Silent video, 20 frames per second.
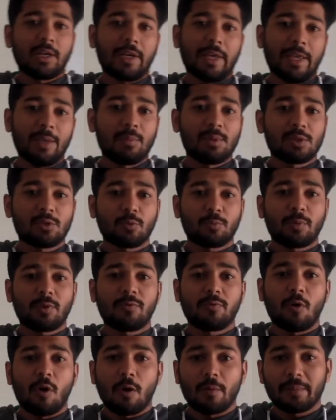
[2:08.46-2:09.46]
able to
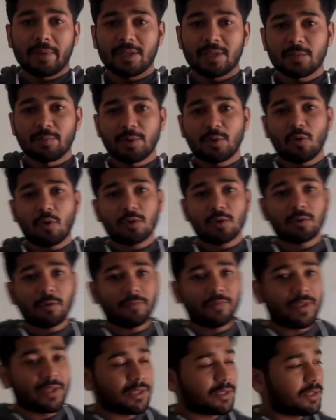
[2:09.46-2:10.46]
perform is because
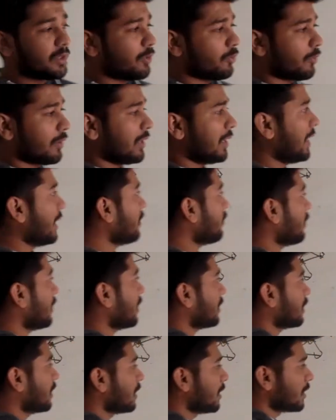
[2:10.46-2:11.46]
of this neural
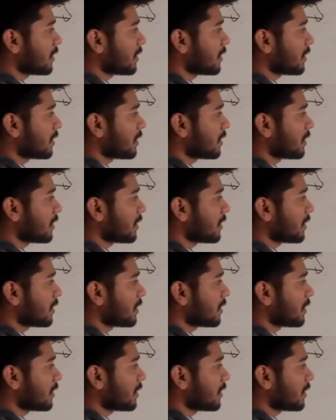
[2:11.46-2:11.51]
network.